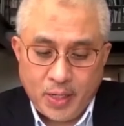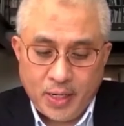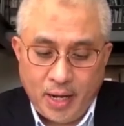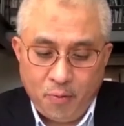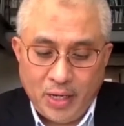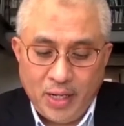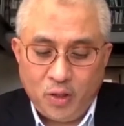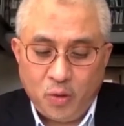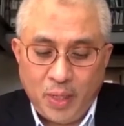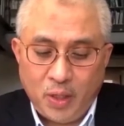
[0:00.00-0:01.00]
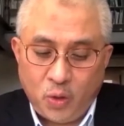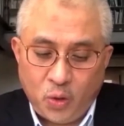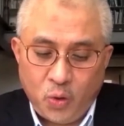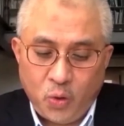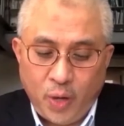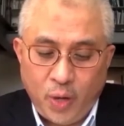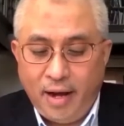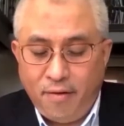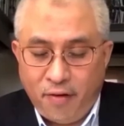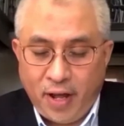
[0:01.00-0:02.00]
that we need to be true
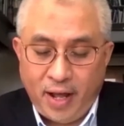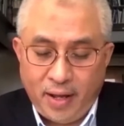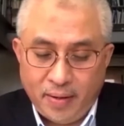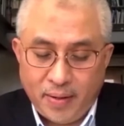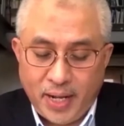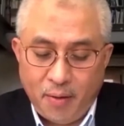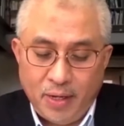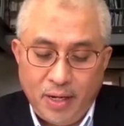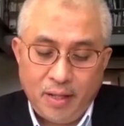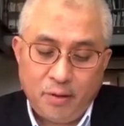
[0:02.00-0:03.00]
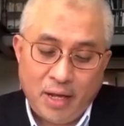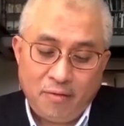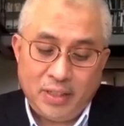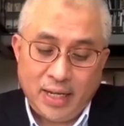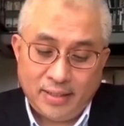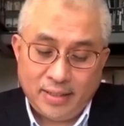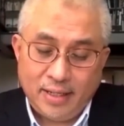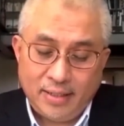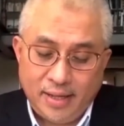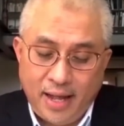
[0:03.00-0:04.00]
and fair, that we need to have
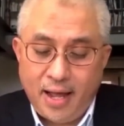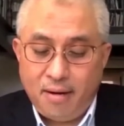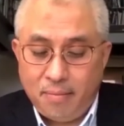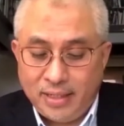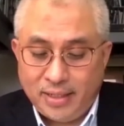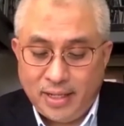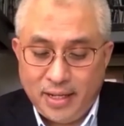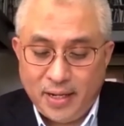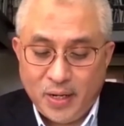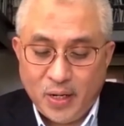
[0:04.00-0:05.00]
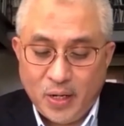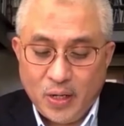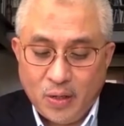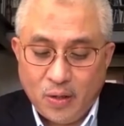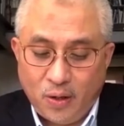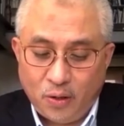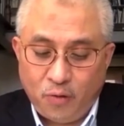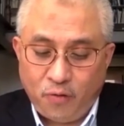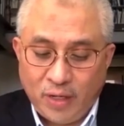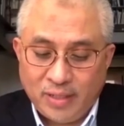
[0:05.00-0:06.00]
justice and mercy, or
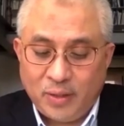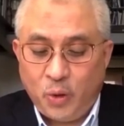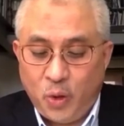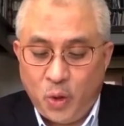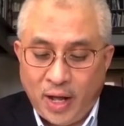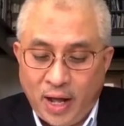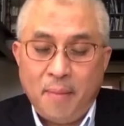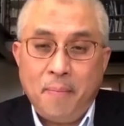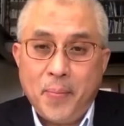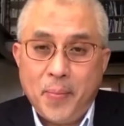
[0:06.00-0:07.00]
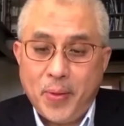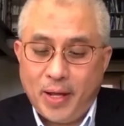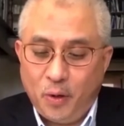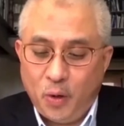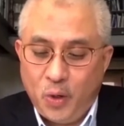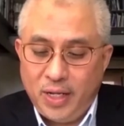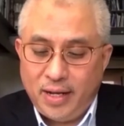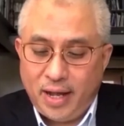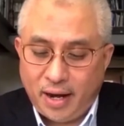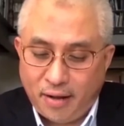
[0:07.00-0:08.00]
to first do no harm and only
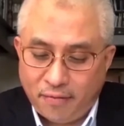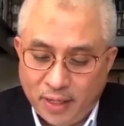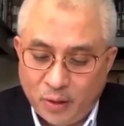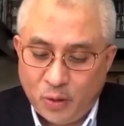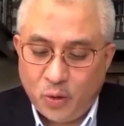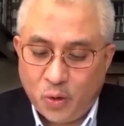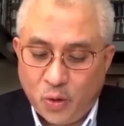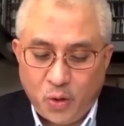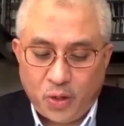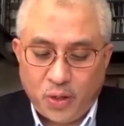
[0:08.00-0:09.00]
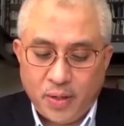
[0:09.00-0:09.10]
thereafter to do good,